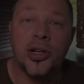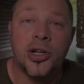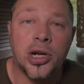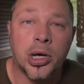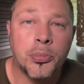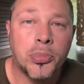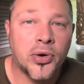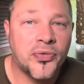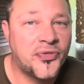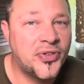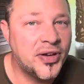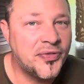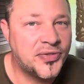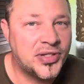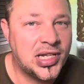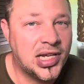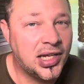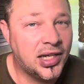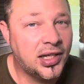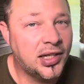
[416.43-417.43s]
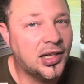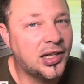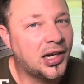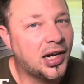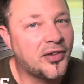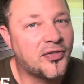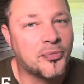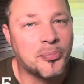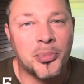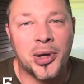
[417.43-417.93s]
Number 15, and
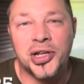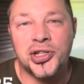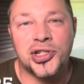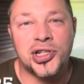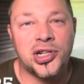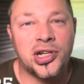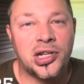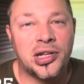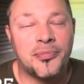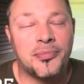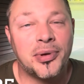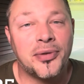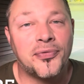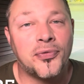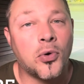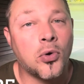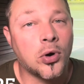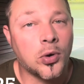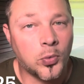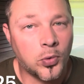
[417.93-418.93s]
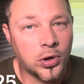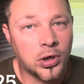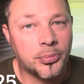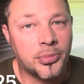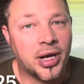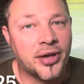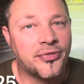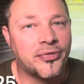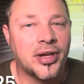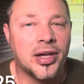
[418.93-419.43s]
I've mentioned it before, one of
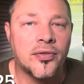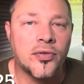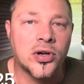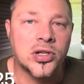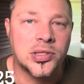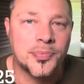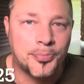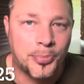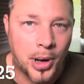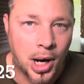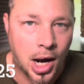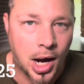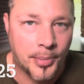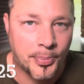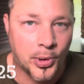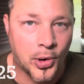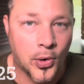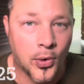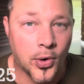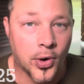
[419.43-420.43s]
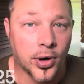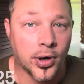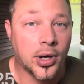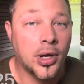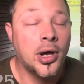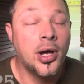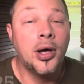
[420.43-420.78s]
my favorites, popcorn.